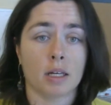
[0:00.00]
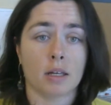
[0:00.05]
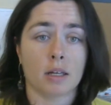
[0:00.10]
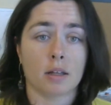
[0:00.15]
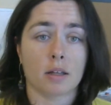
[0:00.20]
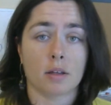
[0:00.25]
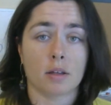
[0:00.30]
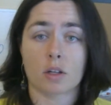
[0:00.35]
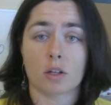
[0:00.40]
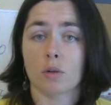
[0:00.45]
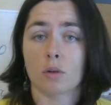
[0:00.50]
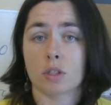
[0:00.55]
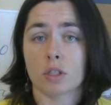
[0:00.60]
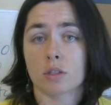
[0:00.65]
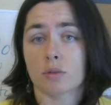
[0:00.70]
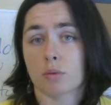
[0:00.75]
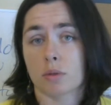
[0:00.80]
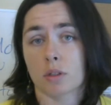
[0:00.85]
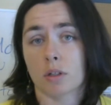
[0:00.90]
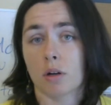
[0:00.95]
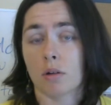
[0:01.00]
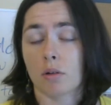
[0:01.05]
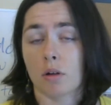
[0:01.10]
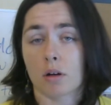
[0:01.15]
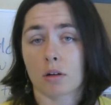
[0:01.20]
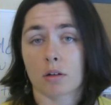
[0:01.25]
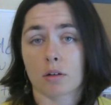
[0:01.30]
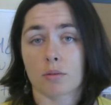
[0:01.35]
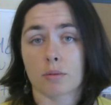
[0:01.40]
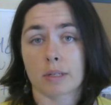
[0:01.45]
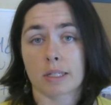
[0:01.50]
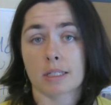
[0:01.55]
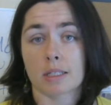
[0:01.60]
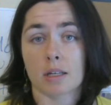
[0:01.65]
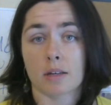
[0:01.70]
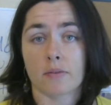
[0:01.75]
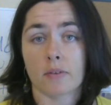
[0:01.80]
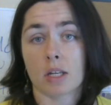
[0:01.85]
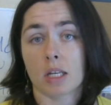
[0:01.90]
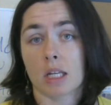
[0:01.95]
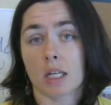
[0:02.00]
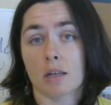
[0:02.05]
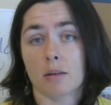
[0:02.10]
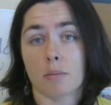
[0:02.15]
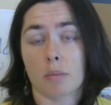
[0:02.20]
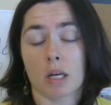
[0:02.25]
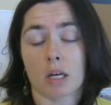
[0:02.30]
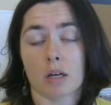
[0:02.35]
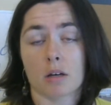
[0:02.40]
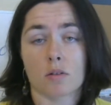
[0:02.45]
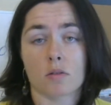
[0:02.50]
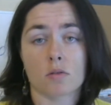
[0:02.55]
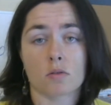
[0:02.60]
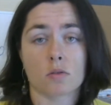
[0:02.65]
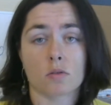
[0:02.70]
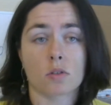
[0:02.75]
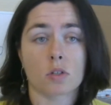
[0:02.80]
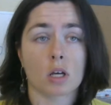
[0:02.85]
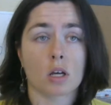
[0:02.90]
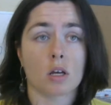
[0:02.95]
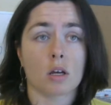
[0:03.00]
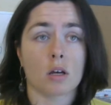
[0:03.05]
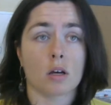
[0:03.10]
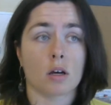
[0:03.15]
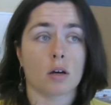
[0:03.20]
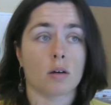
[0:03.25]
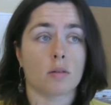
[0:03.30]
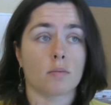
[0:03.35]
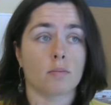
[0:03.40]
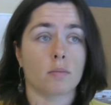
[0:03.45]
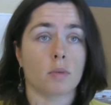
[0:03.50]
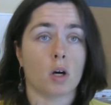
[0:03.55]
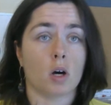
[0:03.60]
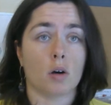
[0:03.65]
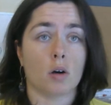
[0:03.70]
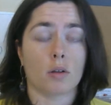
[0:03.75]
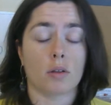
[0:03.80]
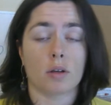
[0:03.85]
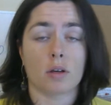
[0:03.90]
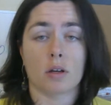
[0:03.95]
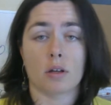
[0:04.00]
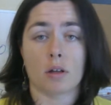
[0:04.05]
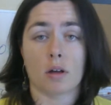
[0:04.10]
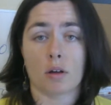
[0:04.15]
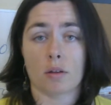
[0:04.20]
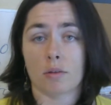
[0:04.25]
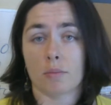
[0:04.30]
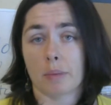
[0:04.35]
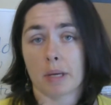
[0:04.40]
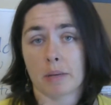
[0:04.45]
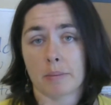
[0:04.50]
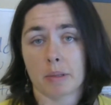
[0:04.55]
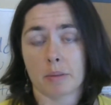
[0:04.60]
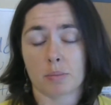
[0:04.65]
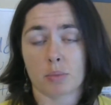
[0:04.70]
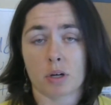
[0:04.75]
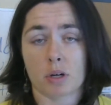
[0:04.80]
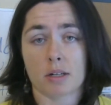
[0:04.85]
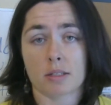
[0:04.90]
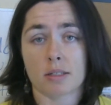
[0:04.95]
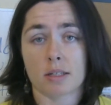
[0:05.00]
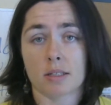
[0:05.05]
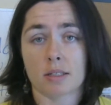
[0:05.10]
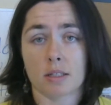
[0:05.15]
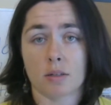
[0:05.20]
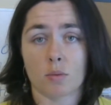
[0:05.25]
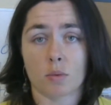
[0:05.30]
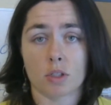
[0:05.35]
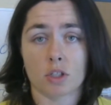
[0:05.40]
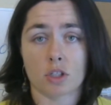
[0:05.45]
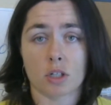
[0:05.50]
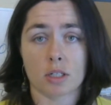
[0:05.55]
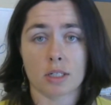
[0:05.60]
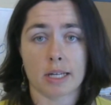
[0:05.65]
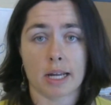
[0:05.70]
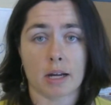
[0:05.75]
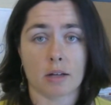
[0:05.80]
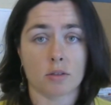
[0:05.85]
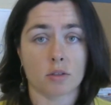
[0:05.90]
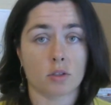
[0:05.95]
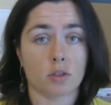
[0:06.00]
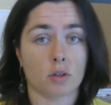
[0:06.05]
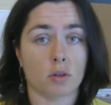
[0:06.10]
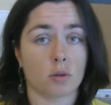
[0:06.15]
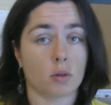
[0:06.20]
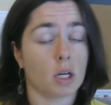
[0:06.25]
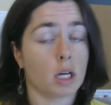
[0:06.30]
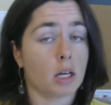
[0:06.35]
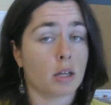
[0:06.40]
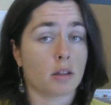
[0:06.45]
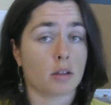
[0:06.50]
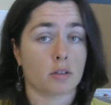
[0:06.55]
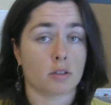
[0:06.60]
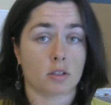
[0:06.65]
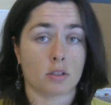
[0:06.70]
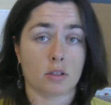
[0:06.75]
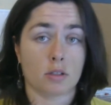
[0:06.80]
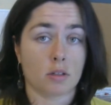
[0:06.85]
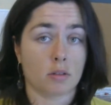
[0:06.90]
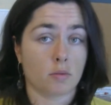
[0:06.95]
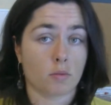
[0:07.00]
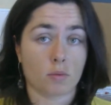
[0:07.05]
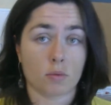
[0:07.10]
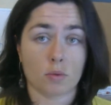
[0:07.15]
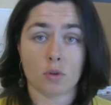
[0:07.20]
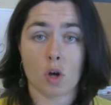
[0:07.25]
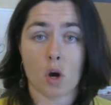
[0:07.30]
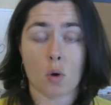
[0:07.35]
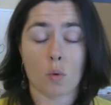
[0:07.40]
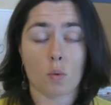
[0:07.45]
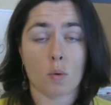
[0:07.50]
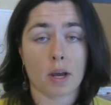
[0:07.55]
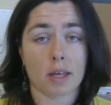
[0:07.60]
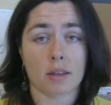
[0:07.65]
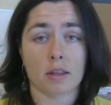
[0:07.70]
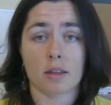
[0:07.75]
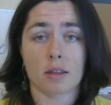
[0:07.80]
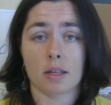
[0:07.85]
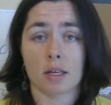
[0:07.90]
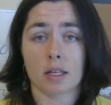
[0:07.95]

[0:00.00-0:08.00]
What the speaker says: The coaches were no longer receiving emails. All the payment processing was shut down. So there's no way that they